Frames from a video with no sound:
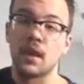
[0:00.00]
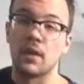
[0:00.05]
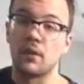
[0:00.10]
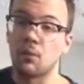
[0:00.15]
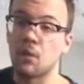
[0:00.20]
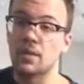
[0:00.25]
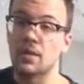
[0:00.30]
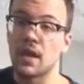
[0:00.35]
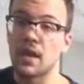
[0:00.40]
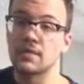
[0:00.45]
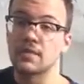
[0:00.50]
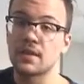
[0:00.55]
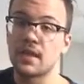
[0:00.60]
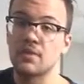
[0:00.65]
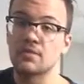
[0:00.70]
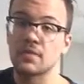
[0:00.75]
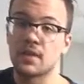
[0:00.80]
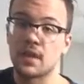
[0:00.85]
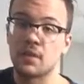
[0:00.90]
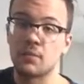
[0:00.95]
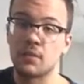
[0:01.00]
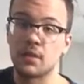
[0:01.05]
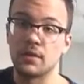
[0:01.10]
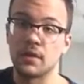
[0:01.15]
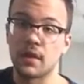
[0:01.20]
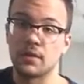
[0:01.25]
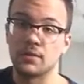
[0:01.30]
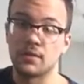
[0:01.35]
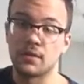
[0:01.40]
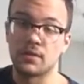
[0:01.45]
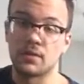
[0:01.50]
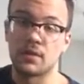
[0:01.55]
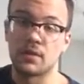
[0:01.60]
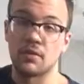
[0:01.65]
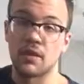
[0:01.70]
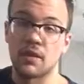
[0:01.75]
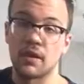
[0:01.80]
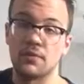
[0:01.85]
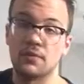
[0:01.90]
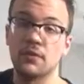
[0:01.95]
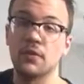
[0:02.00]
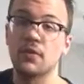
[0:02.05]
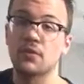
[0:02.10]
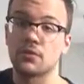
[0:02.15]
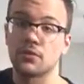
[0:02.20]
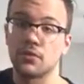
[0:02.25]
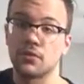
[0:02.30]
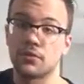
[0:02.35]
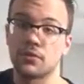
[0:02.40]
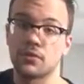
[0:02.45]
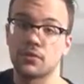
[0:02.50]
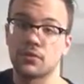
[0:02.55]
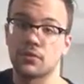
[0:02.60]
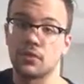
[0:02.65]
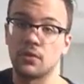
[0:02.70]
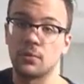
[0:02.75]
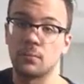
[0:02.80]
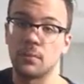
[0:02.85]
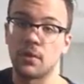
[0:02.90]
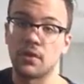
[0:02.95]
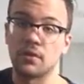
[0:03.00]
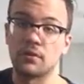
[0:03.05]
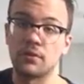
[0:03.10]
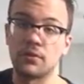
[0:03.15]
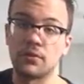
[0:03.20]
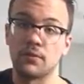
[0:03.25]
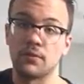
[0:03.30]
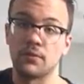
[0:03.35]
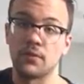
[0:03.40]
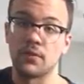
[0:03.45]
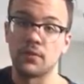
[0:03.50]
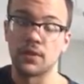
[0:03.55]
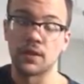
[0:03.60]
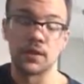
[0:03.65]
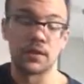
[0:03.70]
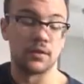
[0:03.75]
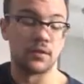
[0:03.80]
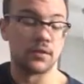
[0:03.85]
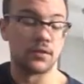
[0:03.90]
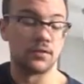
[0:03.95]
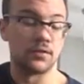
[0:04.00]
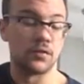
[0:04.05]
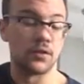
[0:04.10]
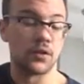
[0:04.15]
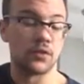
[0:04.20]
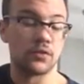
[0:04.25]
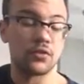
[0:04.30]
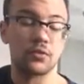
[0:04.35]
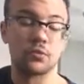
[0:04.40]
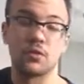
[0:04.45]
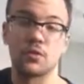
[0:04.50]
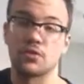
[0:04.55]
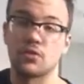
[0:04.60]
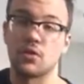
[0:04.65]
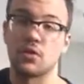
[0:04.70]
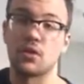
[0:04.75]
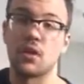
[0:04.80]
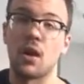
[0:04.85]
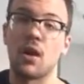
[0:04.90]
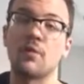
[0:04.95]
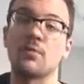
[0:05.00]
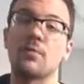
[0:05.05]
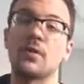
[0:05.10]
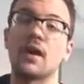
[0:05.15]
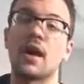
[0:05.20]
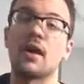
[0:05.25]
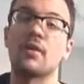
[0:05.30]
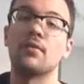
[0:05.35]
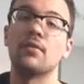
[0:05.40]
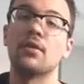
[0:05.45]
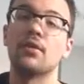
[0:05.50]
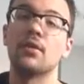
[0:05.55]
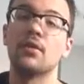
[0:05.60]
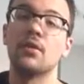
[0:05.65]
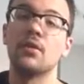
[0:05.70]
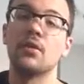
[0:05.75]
And what that sounds like, what that's going to sound like at first, the first little part of the verse, we start off, we have,